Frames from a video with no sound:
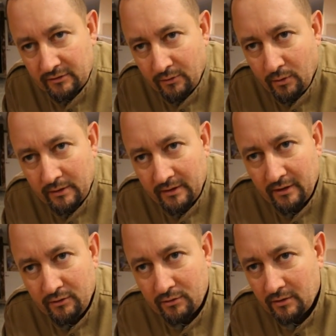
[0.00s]
draw it, and
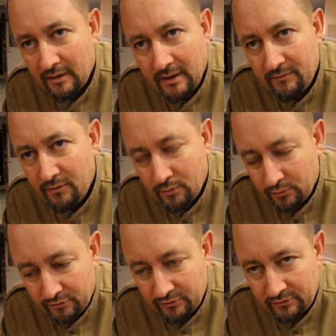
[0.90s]
then you're gonna have
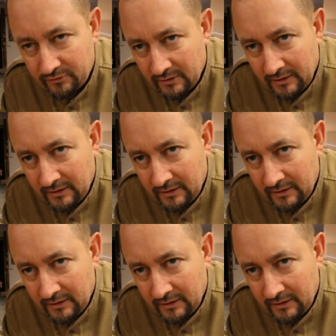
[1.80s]
those.